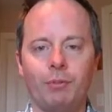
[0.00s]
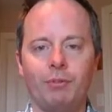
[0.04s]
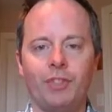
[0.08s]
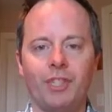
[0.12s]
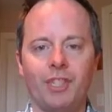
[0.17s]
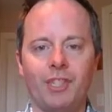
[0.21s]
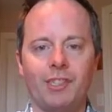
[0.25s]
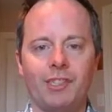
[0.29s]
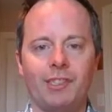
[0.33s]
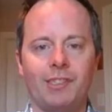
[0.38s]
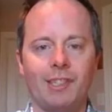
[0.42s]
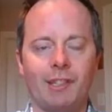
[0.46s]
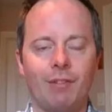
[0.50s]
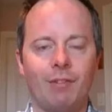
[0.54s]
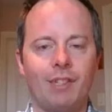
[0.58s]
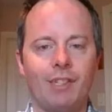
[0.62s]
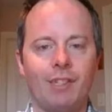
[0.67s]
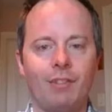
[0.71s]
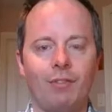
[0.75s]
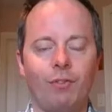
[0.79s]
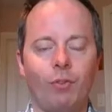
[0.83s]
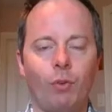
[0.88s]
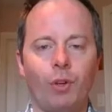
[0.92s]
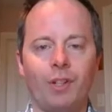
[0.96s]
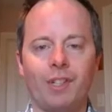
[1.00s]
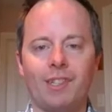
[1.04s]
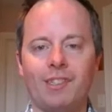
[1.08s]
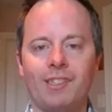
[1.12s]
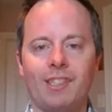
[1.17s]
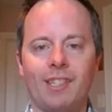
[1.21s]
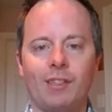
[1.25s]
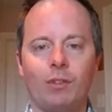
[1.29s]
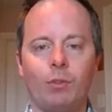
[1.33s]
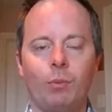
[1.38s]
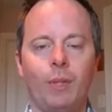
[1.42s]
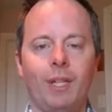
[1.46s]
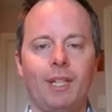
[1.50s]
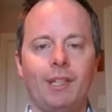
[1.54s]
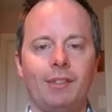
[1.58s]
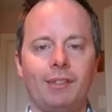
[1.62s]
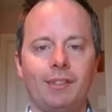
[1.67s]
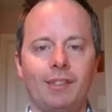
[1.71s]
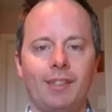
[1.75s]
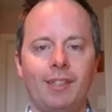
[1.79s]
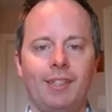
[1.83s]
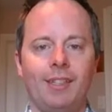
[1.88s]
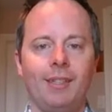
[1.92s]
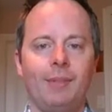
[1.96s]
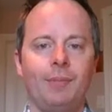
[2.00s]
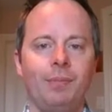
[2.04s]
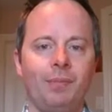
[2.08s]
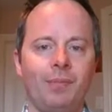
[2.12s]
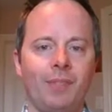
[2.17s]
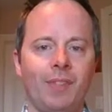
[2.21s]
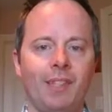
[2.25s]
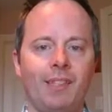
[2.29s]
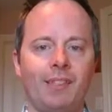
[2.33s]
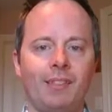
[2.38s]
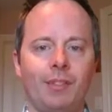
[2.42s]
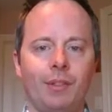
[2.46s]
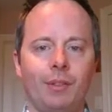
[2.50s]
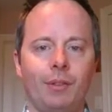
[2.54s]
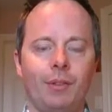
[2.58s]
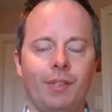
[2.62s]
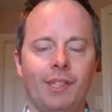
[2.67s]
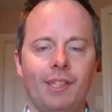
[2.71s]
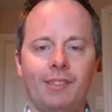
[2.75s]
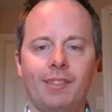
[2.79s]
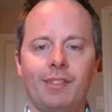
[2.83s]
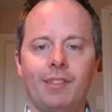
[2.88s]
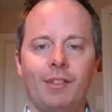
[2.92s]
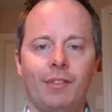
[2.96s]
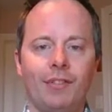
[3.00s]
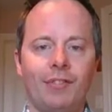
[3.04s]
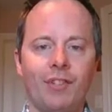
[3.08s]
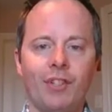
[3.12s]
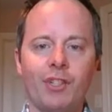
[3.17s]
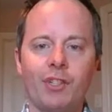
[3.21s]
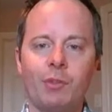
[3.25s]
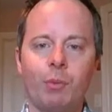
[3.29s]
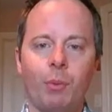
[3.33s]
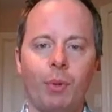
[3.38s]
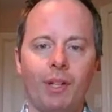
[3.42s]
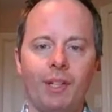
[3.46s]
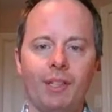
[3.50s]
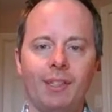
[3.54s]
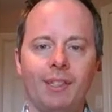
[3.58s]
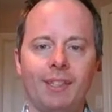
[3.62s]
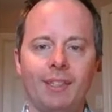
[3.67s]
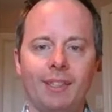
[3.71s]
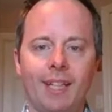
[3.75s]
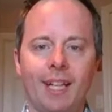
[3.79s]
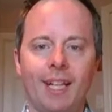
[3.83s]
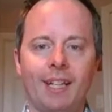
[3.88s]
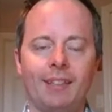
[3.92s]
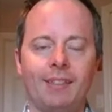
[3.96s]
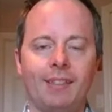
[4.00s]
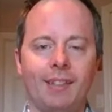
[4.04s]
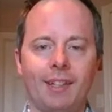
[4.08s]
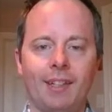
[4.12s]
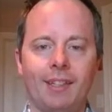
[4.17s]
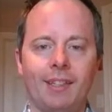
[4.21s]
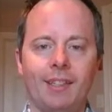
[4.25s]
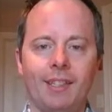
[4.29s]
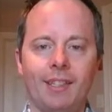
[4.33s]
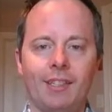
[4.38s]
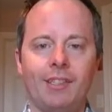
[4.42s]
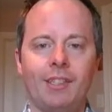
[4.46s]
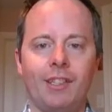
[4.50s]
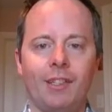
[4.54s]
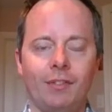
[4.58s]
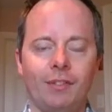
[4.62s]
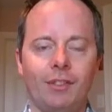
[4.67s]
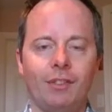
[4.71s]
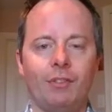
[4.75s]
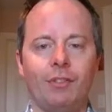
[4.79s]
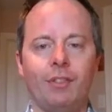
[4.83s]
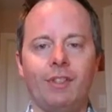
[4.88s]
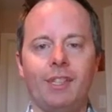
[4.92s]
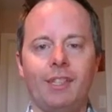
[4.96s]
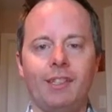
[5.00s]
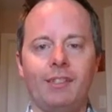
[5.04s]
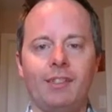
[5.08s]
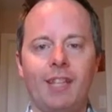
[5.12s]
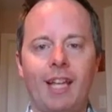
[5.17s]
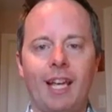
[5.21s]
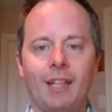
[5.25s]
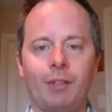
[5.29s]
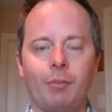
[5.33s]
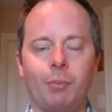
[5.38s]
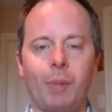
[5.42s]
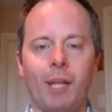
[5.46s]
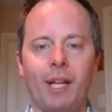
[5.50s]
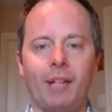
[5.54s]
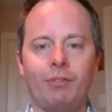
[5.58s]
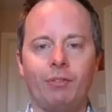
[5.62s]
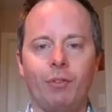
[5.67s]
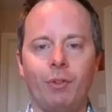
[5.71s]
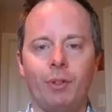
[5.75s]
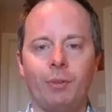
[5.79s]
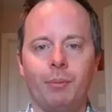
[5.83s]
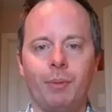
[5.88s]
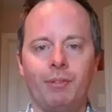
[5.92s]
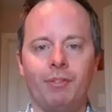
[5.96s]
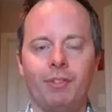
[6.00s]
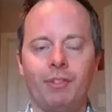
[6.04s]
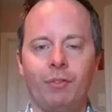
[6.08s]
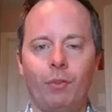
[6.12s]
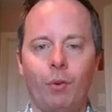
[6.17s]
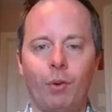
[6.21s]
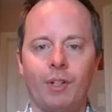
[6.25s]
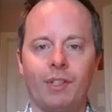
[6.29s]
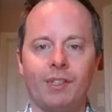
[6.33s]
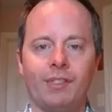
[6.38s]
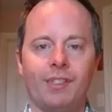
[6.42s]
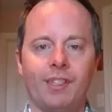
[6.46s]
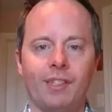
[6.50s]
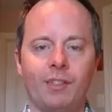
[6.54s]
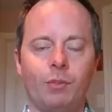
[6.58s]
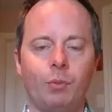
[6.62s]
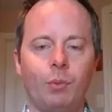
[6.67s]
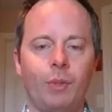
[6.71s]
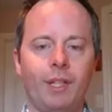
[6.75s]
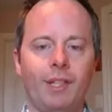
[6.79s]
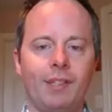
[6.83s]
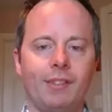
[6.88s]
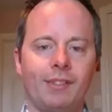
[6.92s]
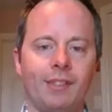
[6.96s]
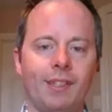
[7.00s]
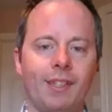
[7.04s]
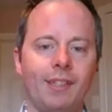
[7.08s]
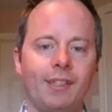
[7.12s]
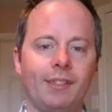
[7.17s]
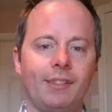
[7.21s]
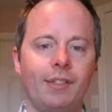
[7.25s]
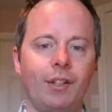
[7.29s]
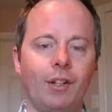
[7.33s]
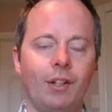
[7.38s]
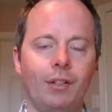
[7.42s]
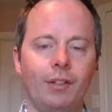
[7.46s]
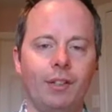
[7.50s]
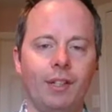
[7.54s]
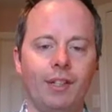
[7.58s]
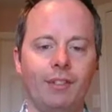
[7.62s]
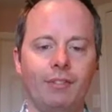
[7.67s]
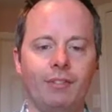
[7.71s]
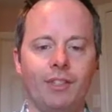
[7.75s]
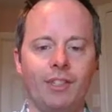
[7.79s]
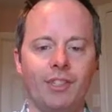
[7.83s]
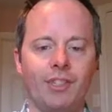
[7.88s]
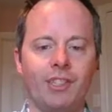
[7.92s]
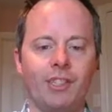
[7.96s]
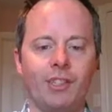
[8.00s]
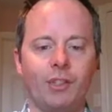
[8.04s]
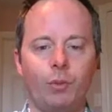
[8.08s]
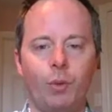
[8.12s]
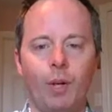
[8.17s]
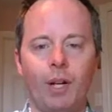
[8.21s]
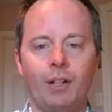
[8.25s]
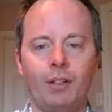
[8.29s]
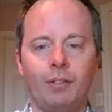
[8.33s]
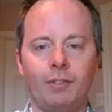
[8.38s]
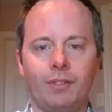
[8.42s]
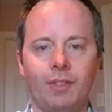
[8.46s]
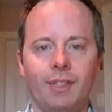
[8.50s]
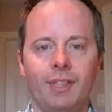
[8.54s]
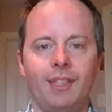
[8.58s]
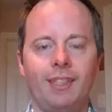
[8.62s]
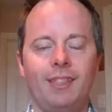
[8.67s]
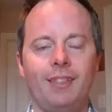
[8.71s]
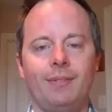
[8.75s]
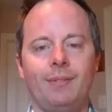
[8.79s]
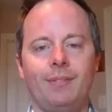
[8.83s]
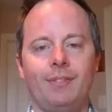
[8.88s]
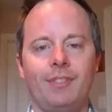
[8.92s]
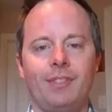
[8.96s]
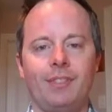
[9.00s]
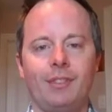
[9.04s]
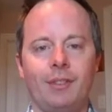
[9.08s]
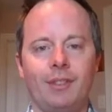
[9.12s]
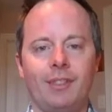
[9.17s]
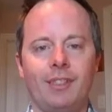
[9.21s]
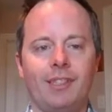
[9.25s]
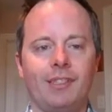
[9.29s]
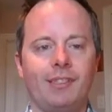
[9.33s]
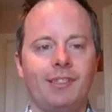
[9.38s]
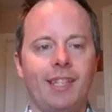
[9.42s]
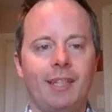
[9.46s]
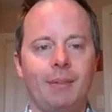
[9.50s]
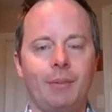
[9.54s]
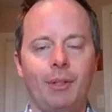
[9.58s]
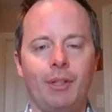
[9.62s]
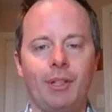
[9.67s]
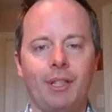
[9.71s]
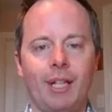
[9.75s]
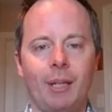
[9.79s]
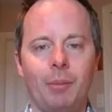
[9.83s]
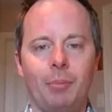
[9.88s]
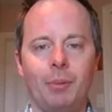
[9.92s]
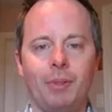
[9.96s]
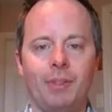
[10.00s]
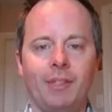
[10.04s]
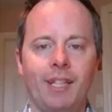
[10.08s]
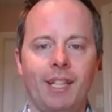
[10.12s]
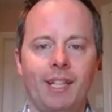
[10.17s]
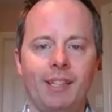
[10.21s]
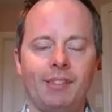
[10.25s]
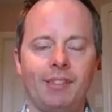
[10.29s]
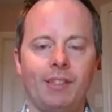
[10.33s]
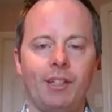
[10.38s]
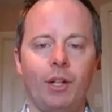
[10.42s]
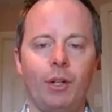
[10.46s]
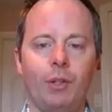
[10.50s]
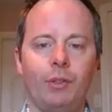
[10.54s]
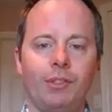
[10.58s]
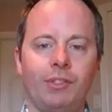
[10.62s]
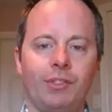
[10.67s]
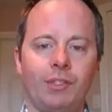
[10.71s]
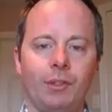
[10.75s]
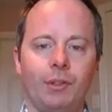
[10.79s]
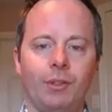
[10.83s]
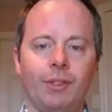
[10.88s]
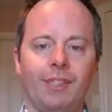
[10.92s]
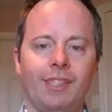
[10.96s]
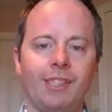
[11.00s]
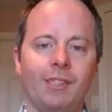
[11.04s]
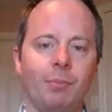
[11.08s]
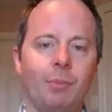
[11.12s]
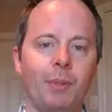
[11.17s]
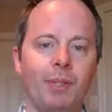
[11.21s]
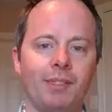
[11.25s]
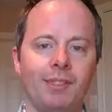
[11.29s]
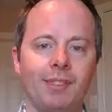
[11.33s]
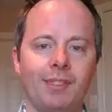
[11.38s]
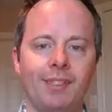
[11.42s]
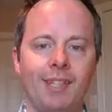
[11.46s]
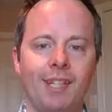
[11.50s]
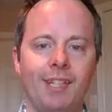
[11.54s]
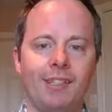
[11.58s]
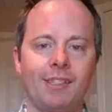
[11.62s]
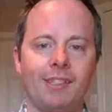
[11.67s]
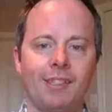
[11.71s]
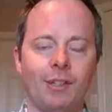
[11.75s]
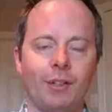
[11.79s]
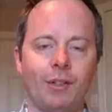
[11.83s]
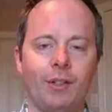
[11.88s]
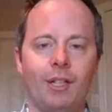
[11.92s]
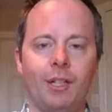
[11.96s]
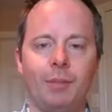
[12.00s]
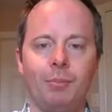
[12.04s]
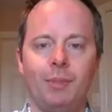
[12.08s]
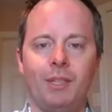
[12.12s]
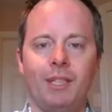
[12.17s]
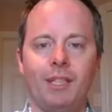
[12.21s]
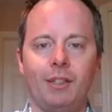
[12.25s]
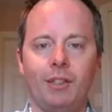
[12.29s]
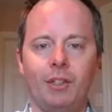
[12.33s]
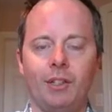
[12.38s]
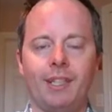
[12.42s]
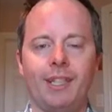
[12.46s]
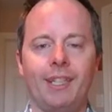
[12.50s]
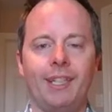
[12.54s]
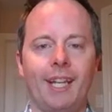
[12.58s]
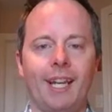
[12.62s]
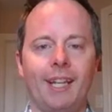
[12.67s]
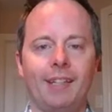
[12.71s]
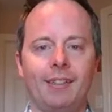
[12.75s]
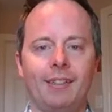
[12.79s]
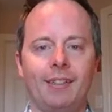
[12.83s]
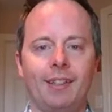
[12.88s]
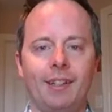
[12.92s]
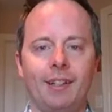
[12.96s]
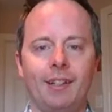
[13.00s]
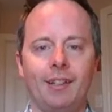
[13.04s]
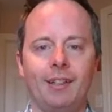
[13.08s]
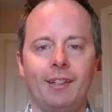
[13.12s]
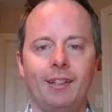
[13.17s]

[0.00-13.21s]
versions every 4 to 6 weeks. So this is the first one in that initiative to release Dash platform every 4 to 6 weeks, and it's called version 12. So it just came out a couple of days ago. So in this presentation, I'm going to be looking at